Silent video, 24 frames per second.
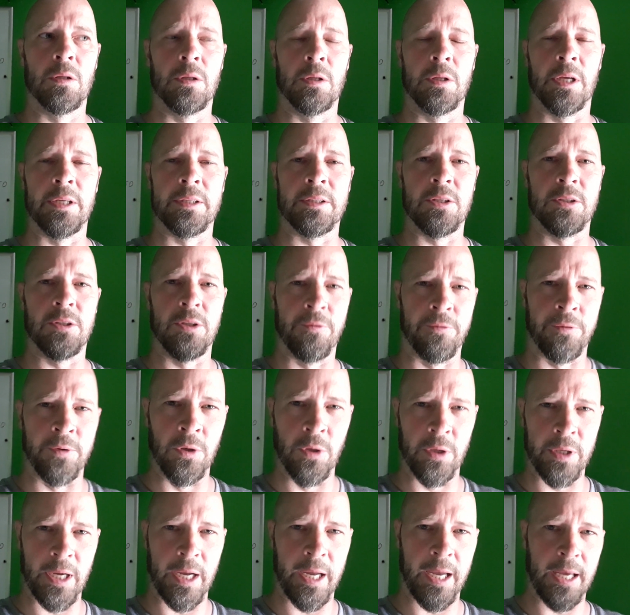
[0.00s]
like the
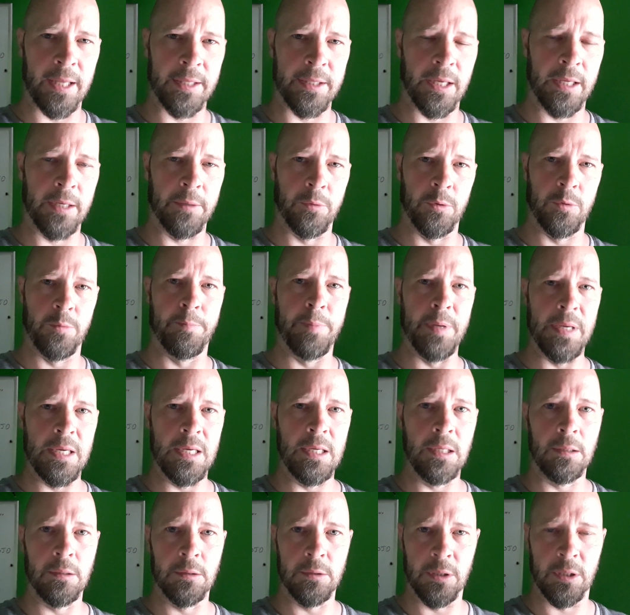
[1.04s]
feeling I had that it would
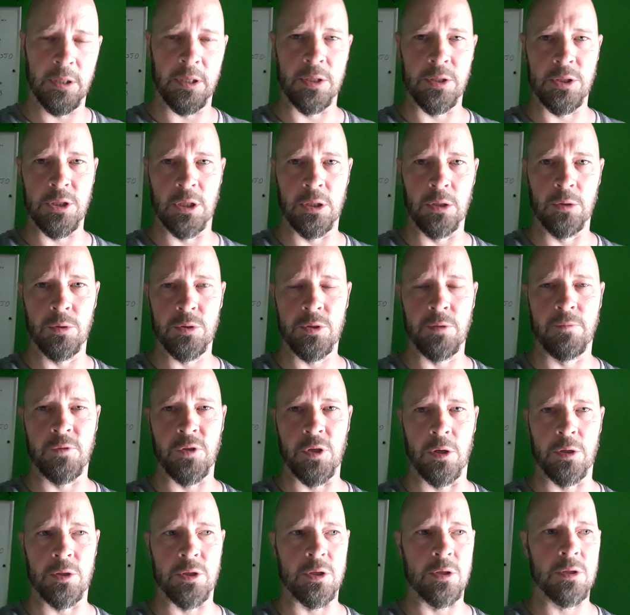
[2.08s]
be the continuance of
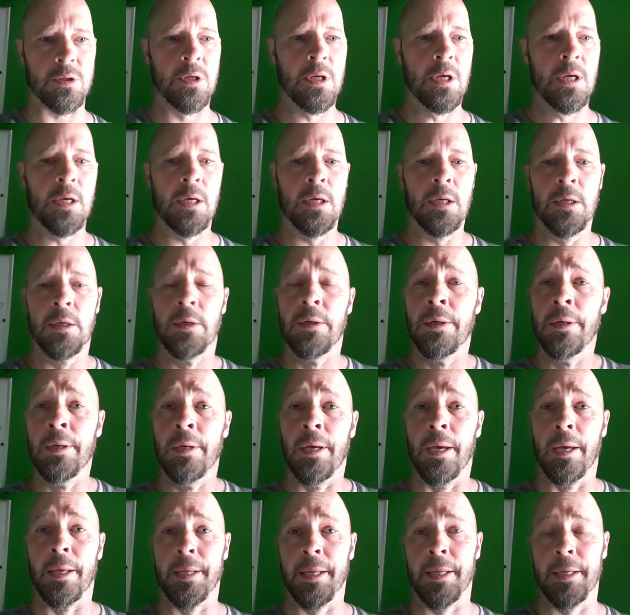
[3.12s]
churches
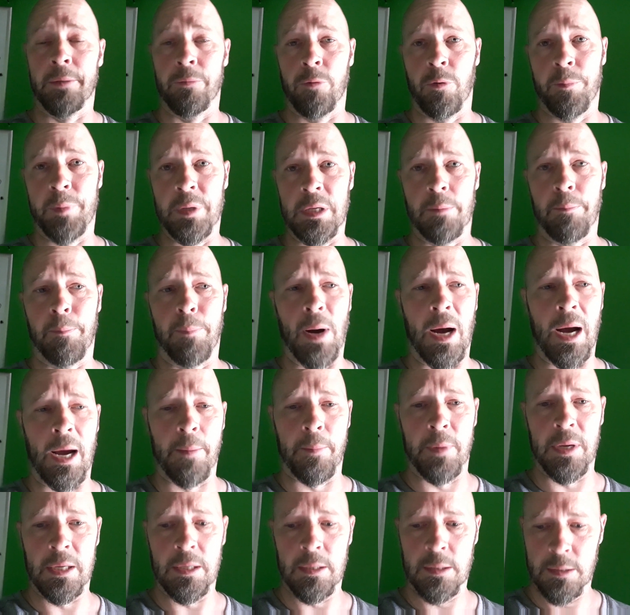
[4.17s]
and then it would be a
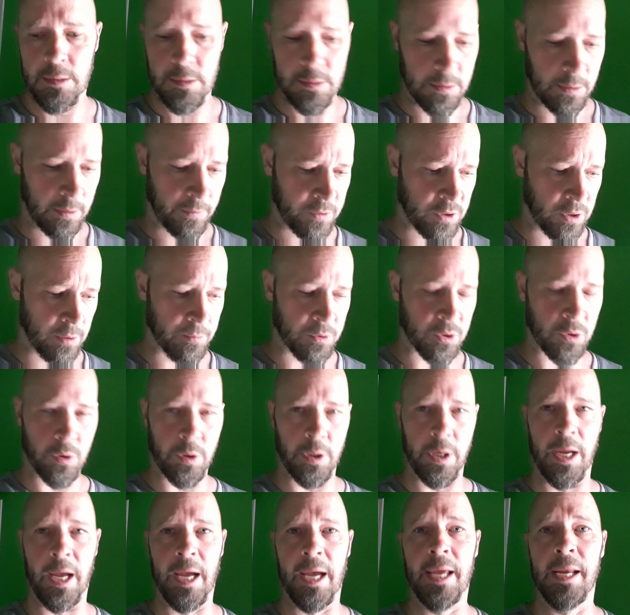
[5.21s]
bombing of some
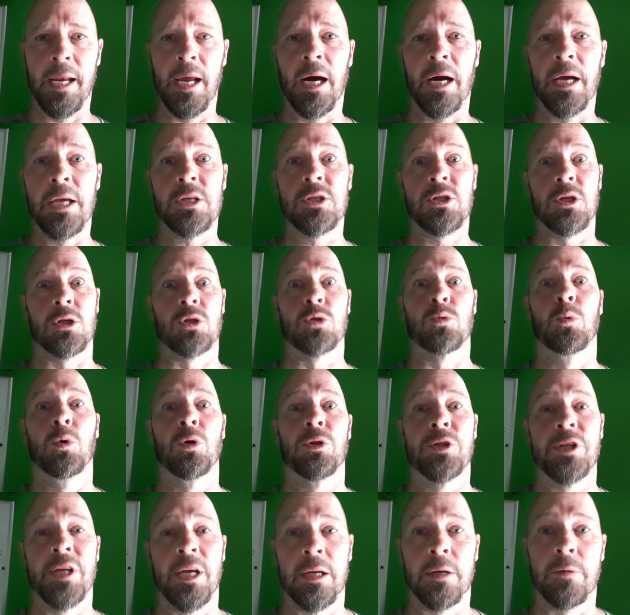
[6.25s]
sort, and ISIS will
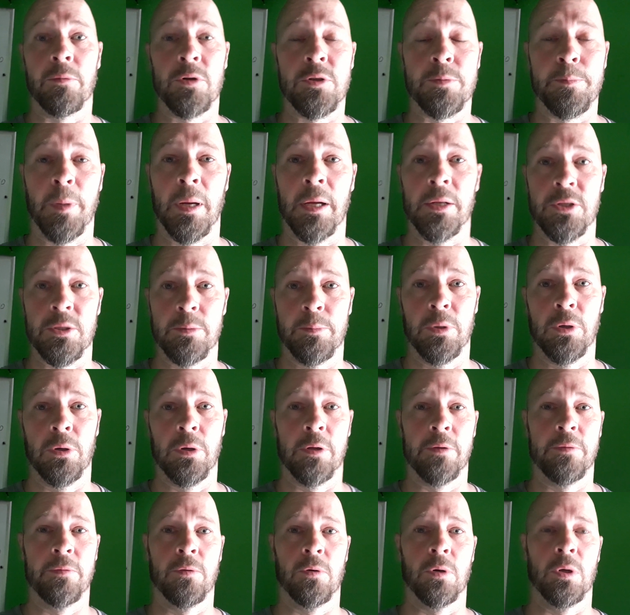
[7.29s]
take
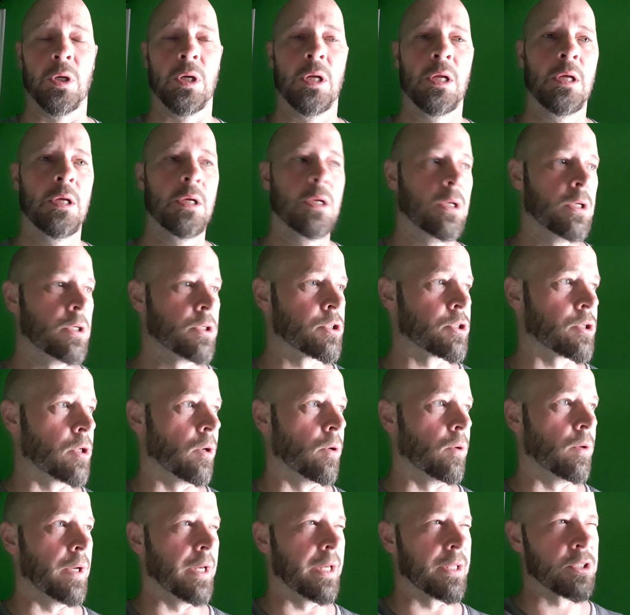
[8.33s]
responsibility for it.
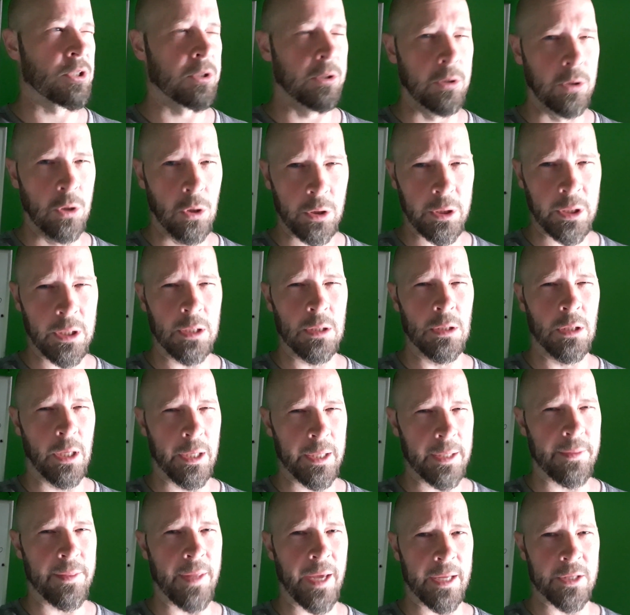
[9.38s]
So it's looking
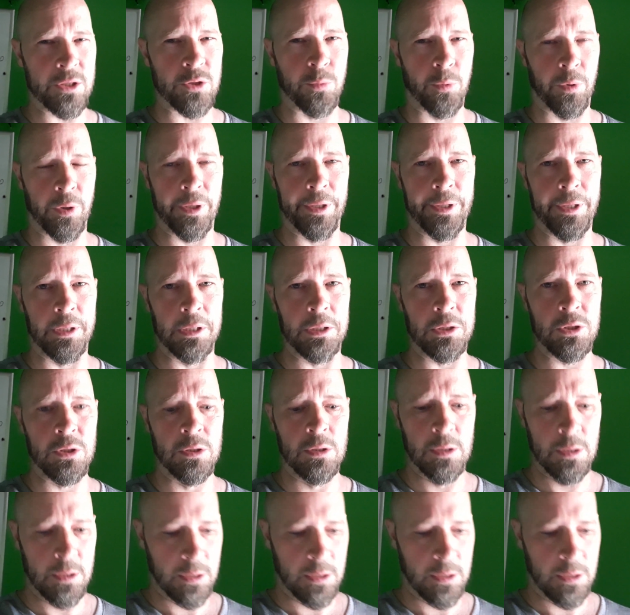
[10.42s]
like that's what it is.